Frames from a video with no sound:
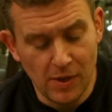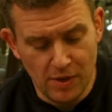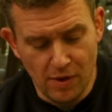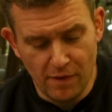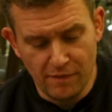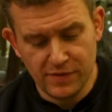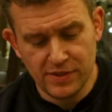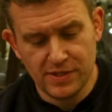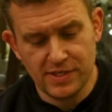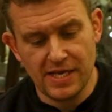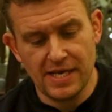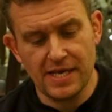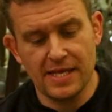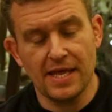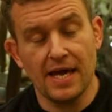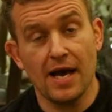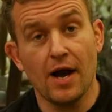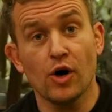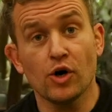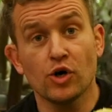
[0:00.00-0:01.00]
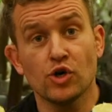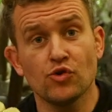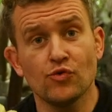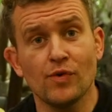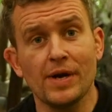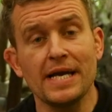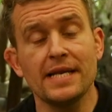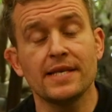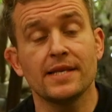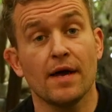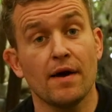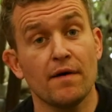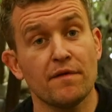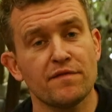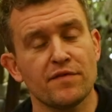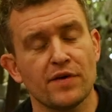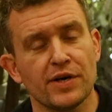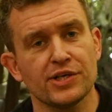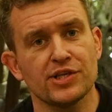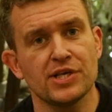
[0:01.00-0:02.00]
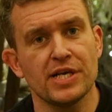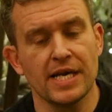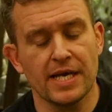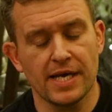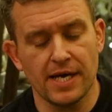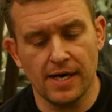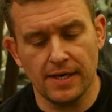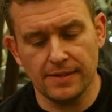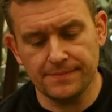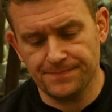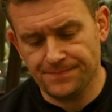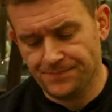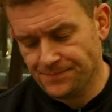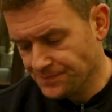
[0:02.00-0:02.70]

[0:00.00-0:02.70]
And obviously they are green, they are freshly cut.